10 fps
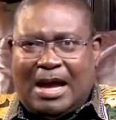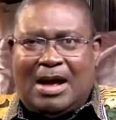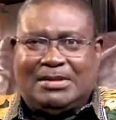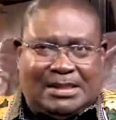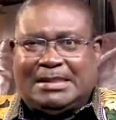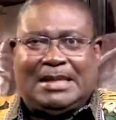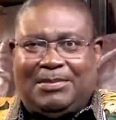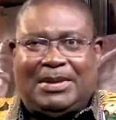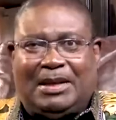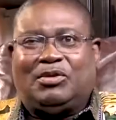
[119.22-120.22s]
I'll say
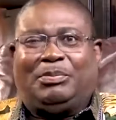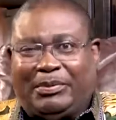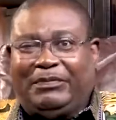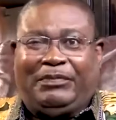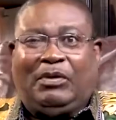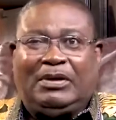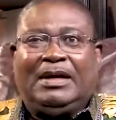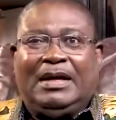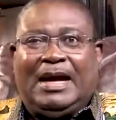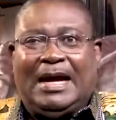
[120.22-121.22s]
something to provoke
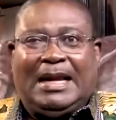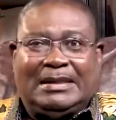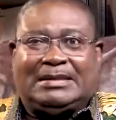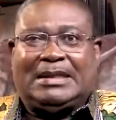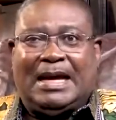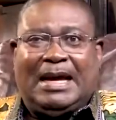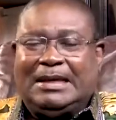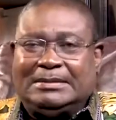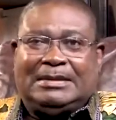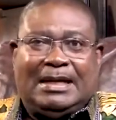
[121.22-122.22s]
an answer, and